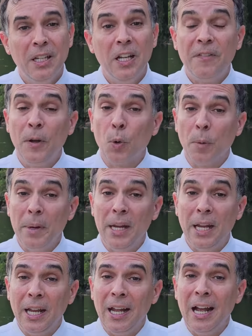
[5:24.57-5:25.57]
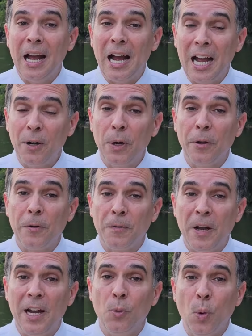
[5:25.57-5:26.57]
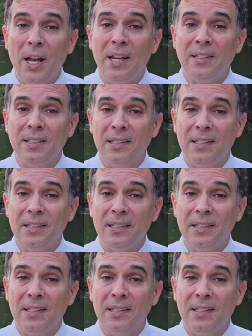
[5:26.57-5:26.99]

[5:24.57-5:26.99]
If it were me, I'd rather find ways